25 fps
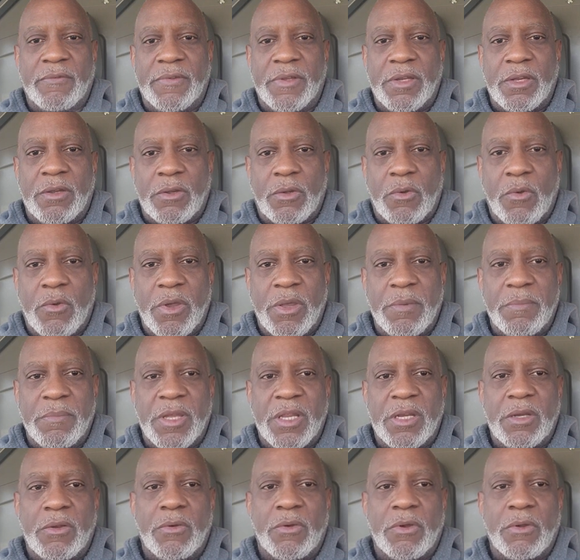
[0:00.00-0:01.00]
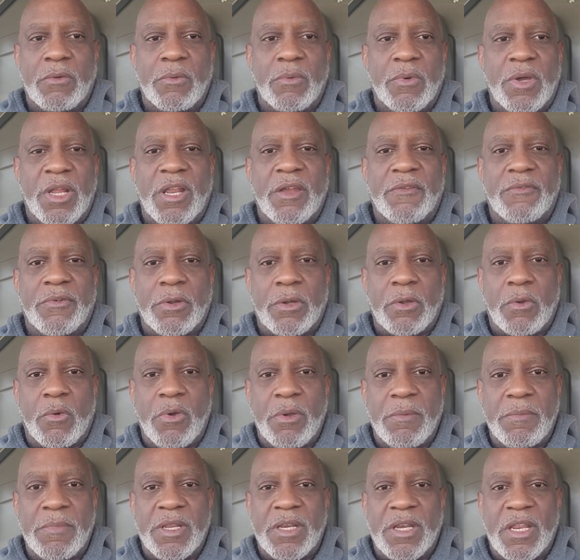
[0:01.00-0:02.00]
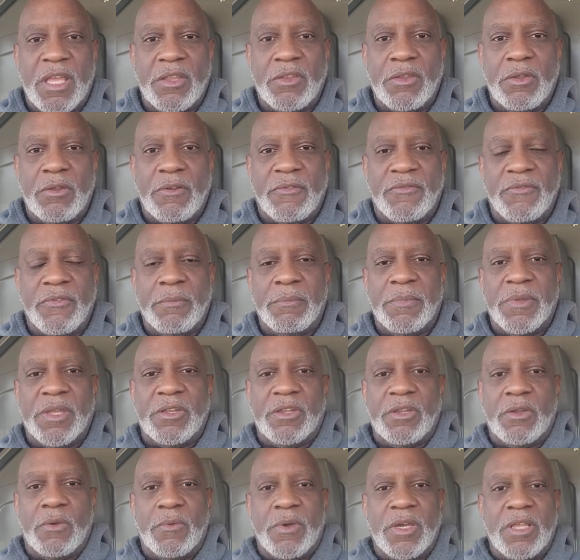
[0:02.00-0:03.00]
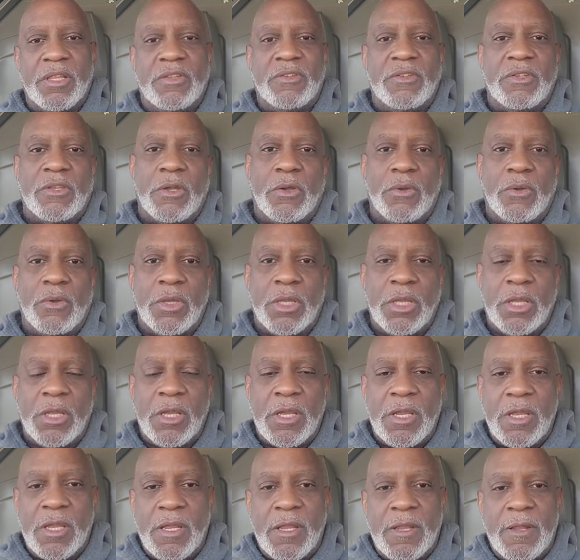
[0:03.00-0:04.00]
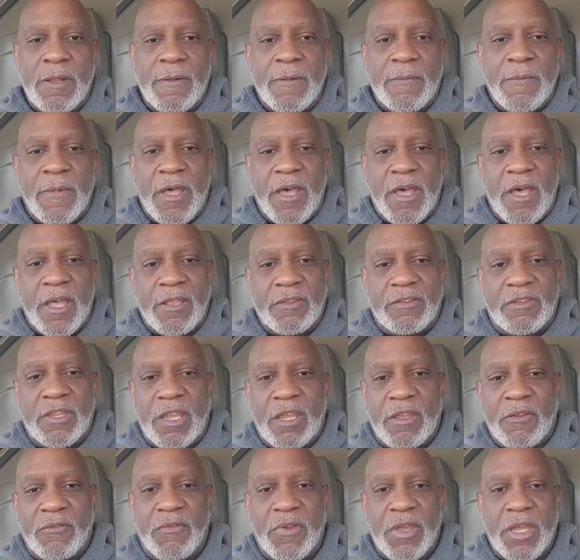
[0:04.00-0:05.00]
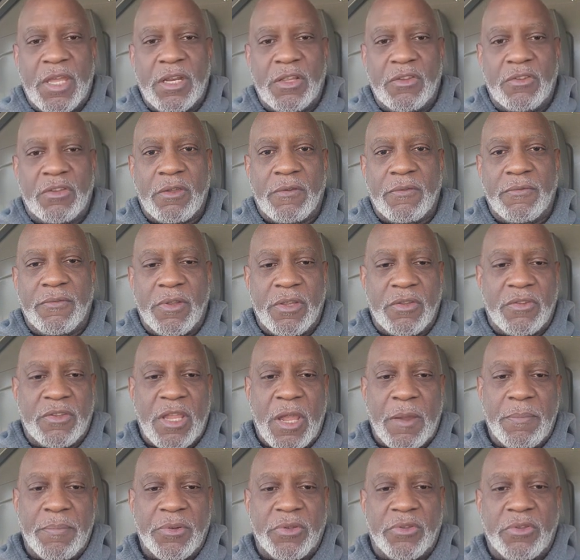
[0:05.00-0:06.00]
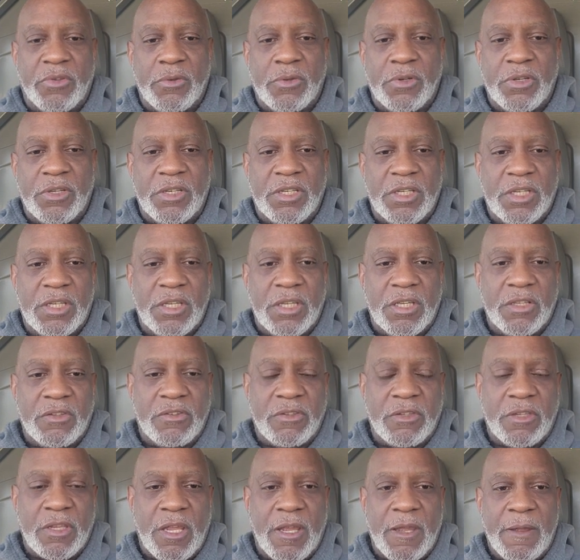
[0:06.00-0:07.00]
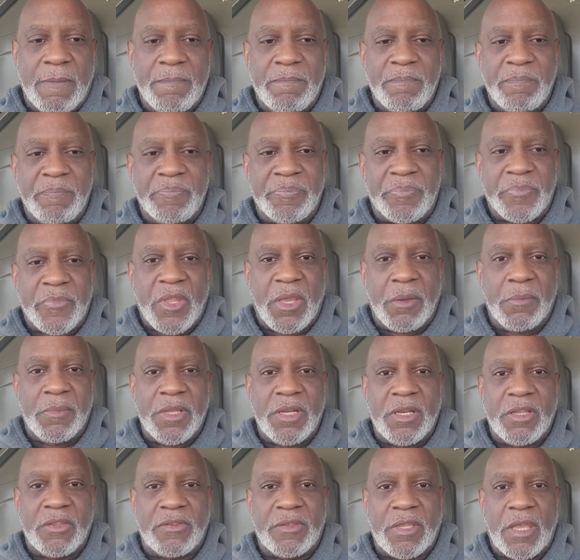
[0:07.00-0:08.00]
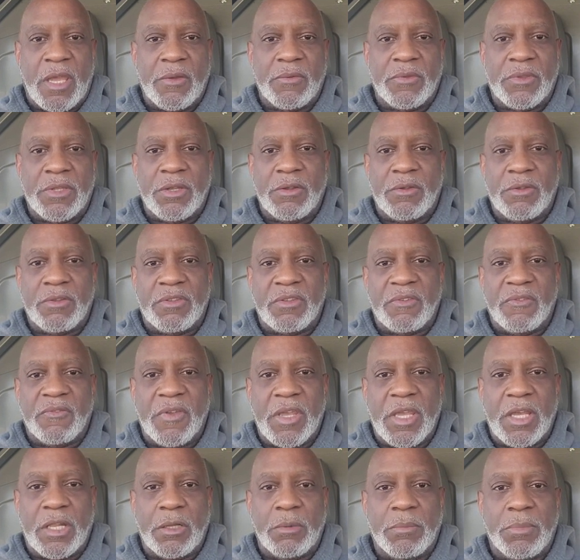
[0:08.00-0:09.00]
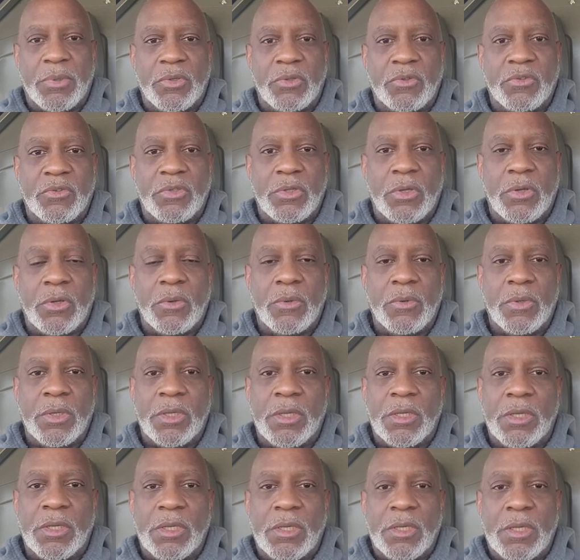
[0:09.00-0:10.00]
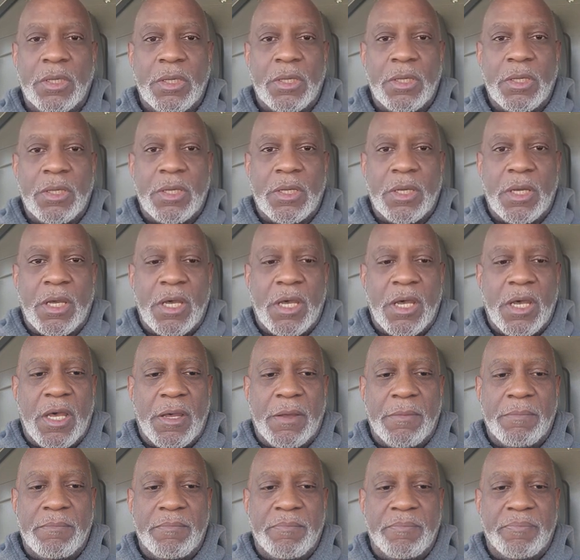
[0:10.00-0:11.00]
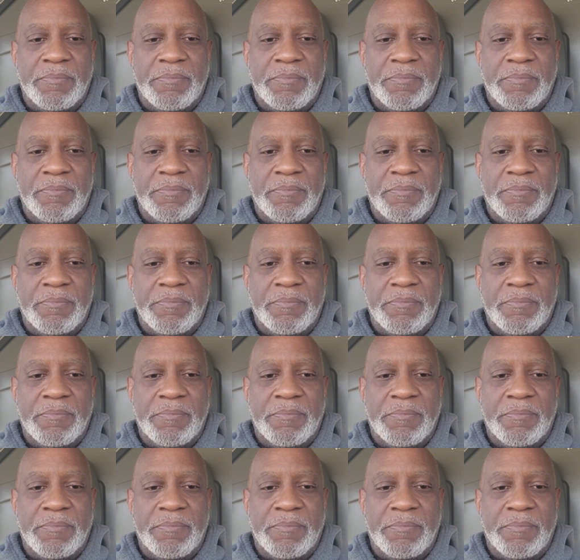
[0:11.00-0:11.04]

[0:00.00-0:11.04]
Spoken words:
of their equipment or whatever equipment that you're familiar with. So take advantage of this opportunity. It's it's out there, it's available. So I